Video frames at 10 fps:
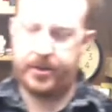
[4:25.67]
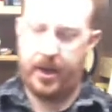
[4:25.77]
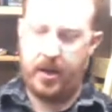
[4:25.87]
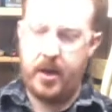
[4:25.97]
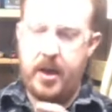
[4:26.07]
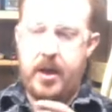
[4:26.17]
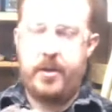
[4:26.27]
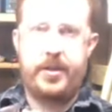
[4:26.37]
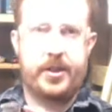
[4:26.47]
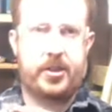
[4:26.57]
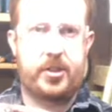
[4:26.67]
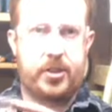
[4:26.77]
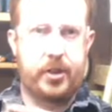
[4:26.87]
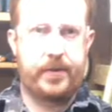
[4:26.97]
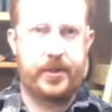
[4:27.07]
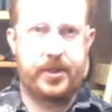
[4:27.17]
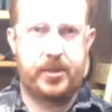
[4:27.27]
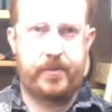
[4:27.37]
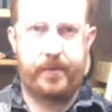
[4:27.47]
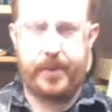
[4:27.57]
go. This surface, this
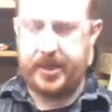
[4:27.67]
base